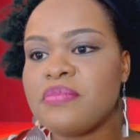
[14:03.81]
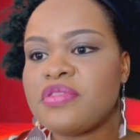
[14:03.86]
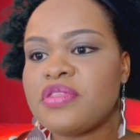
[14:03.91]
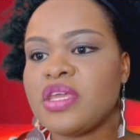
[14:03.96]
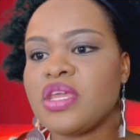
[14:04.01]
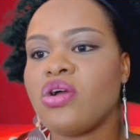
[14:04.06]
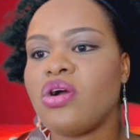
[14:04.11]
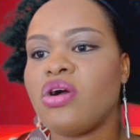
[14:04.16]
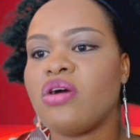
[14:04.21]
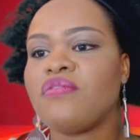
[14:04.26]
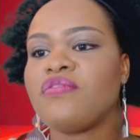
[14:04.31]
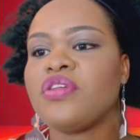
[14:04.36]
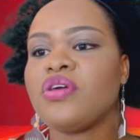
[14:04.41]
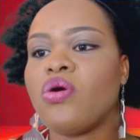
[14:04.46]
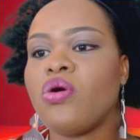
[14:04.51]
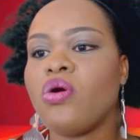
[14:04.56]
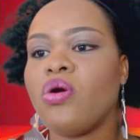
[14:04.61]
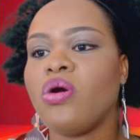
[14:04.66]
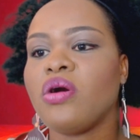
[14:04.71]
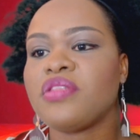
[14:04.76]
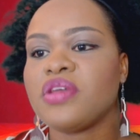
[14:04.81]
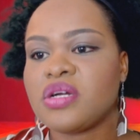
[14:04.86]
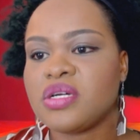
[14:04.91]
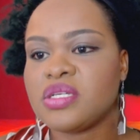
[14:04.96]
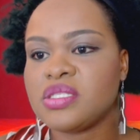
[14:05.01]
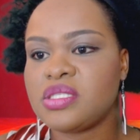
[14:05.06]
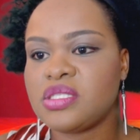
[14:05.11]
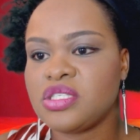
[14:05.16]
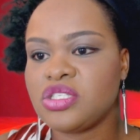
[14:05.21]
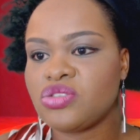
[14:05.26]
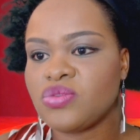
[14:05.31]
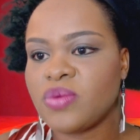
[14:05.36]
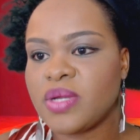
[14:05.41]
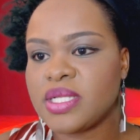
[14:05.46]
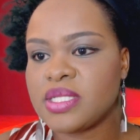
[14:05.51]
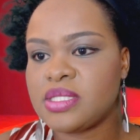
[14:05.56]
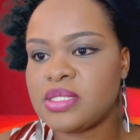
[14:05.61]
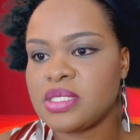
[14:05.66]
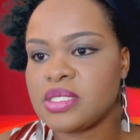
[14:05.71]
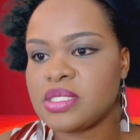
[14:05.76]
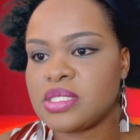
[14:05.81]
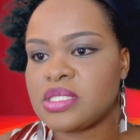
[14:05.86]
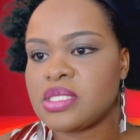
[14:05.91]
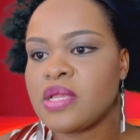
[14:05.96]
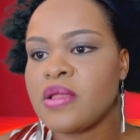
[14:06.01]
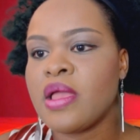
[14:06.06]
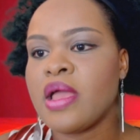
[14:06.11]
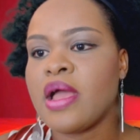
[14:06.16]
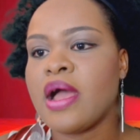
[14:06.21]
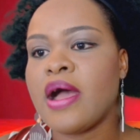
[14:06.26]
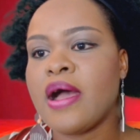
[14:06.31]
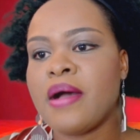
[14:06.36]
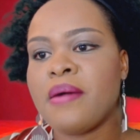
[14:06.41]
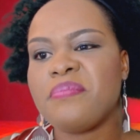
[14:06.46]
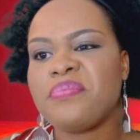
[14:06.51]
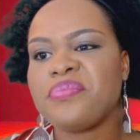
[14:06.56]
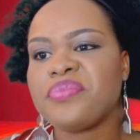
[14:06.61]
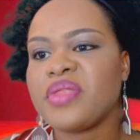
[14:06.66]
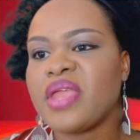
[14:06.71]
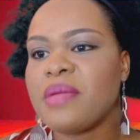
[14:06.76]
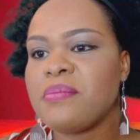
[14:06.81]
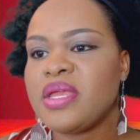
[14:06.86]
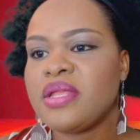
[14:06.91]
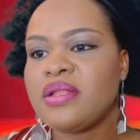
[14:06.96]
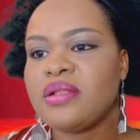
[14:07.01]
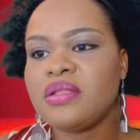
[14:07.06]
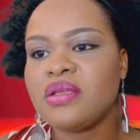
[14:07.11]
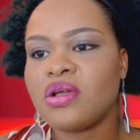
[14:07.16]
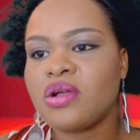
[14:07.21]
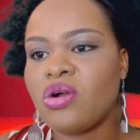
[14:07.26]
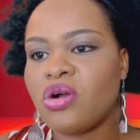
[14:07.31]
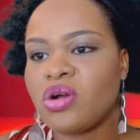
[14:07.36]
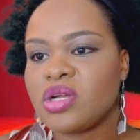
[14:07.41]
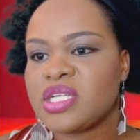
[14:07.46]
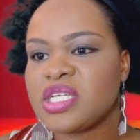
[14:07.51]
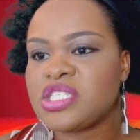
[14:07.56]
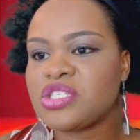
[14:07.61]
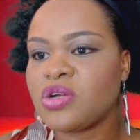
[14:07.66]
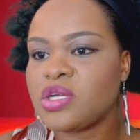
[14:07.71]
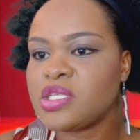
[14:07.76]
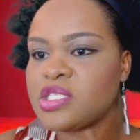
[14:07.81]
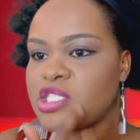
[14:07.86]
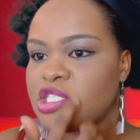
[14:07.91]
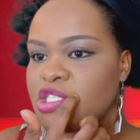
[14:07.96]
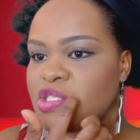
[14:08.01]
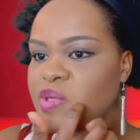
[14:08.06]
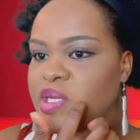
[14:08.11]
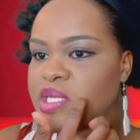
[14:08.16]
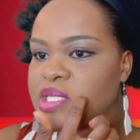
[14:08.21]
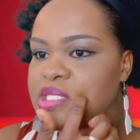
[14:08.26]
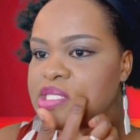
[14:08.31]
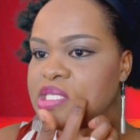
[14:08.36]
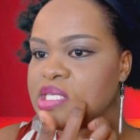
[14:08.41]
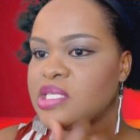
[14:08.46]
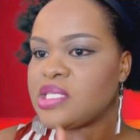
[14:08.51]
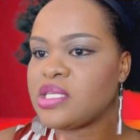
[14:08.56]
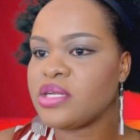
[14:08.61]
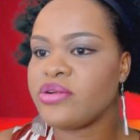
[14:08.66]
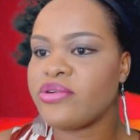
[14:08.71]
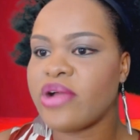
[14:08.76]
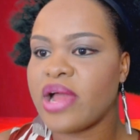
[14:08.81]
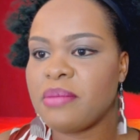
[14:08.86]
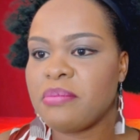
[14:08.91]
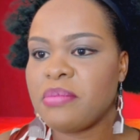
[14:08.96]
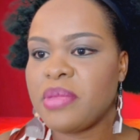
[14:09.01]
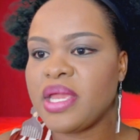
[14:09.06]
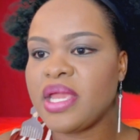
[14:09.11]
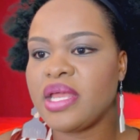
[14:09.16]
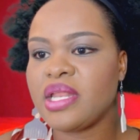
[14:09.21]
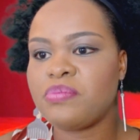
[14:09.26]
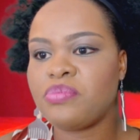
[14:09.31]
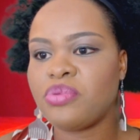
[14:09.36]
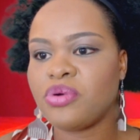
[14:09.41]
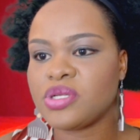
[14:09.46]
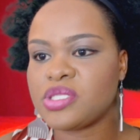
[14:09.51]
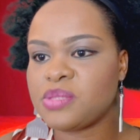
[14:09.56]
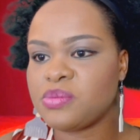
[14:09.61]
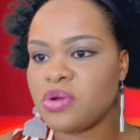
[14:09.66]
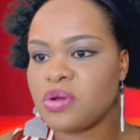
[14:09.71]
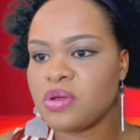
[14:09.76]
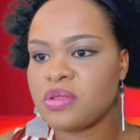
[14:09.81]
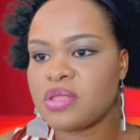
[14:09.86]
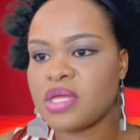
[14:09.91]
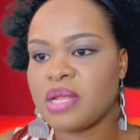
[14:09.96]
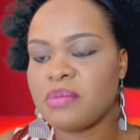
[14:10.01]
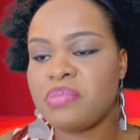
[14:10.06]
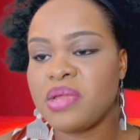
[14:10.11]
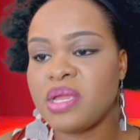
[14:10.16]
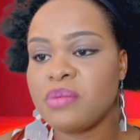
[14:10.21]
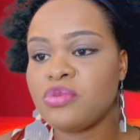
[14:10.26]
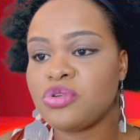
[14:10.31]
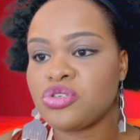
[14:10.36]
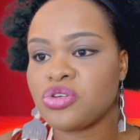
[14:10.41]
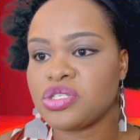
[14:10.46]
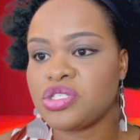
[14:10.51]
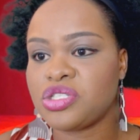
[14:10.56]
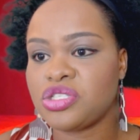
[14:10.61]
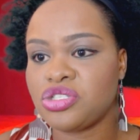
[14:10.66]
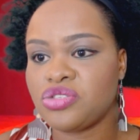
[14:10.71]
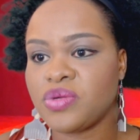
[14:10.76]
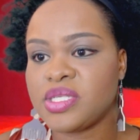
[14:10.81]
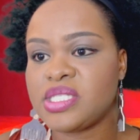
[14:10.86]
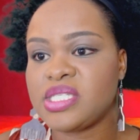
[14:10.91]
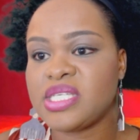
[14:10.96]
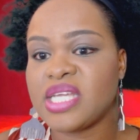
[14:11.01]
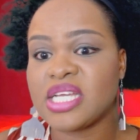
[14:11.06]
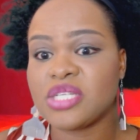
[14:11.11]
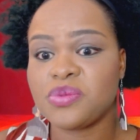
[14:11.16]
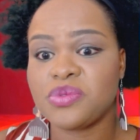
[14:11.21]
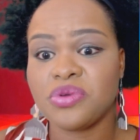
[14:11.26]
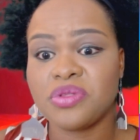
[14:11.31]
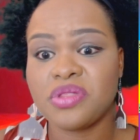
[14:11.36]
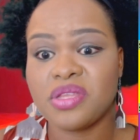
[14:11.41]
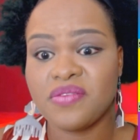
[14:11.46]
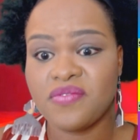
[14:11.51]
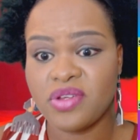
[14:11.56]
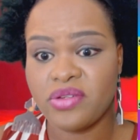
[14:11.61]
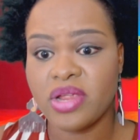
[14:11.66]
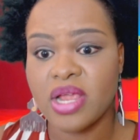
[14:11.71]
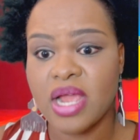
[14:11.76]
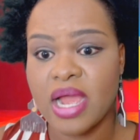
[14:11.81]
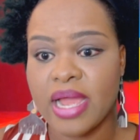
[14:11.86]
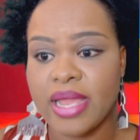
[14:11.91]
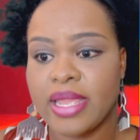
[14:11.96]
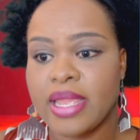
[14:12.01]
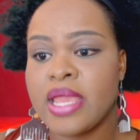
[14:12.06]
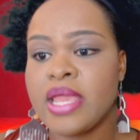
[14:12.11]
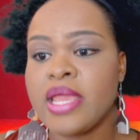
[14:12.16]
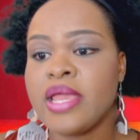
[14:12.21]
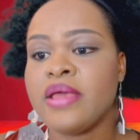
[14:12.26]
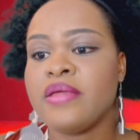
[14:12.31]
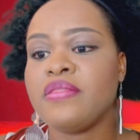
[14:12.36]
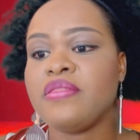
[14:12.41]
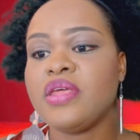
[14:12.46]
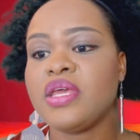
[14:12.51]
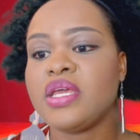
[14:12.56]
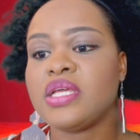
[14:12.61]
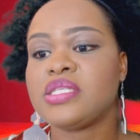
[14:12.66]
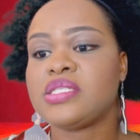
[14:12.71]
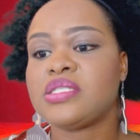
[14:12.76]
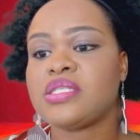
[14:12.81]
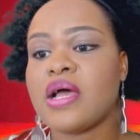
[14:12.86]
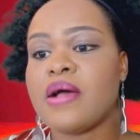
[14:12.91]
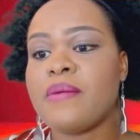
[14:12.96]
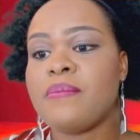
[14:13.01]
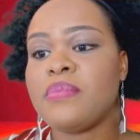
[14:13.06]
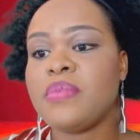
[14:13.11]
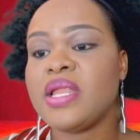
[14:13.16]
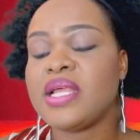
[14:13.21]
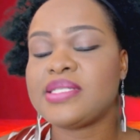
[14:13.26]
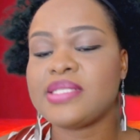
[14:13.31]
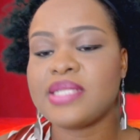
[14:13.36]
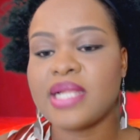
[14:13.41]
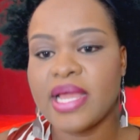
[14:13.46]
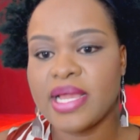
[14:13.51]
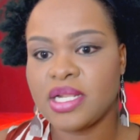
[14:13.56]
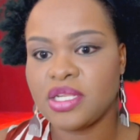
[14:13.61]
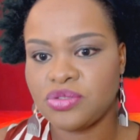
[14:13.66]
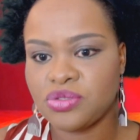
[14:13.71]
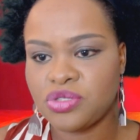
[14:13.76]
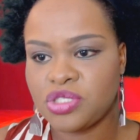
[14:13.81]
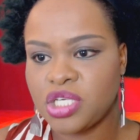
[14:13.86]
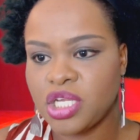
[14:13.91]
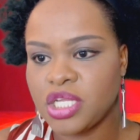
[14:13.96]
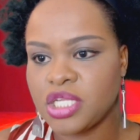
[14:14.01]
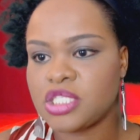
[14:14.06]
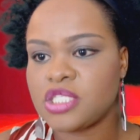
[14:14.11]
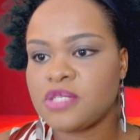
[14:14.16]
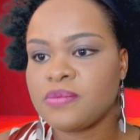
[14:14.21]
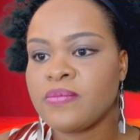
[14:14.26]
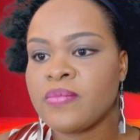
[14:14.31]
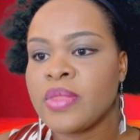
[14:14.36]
thing of the other constituencies. I mean, the Cottage constituency, the Grand Bay, the Portsmouth, and Paybush constituency, as we know, they're very high. There's less likely to change.